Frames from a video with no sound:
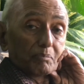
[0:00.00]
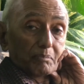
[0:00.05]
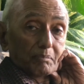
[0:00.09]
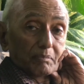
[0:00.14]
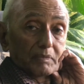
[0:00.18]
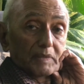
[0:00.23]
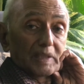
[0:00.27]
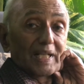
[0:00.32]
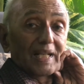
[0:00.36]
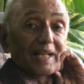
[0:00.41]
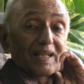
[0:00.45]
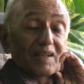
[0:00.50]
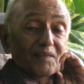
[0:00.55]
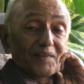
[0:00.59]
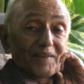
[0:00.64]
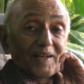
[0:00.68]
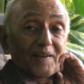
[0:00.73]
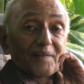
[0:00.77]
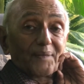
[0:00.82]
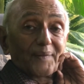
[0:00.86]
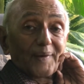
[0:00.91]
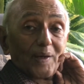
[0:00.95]
the river
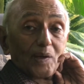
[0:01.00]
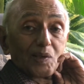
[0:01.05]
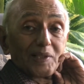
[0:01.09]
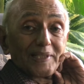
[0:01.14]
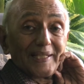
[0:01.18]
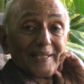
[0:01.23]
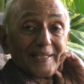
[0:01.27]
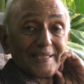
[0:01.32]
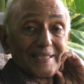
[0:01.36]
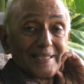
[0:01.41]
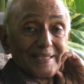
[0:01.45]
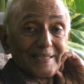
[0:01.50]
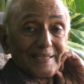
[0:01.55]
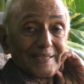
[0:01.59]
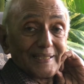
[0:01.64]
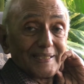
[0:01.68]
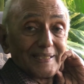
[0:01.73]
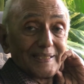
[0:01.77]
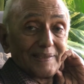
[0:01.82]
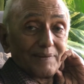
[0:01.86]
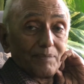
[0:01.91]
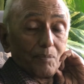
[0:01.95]
of consciousness.
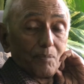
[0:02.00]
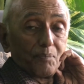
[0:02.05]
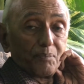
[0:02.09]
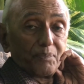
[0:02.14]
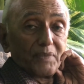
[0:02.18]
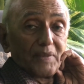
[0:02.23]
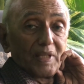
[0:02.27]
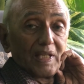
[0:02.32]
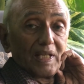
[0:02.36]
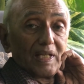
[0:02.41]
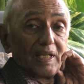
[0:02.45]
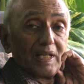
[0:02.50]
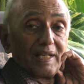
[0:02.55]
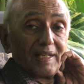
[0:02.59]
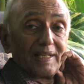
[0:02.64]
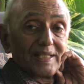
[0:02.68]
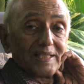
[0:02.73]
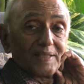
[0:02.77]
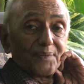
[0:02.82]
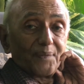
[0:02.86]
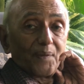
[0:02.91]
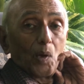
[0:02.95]
It
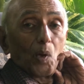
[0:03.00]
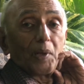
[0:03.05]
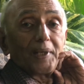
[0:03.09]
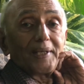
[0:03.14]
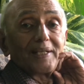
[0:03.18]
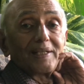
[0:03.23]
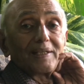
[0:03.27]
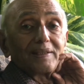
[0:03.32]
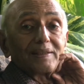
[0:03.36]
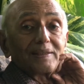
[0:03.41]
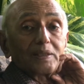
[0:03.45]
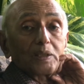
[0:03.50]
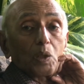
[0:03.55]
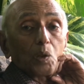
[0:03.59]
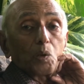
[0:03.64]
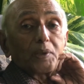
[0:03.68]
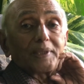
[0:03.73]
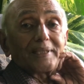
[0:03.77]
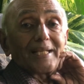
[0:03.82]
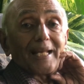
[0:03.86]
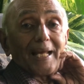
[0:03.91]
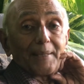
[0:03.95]
is flowing through
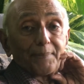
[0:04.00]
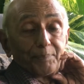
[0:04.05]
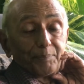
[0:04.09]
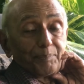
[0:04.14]
time.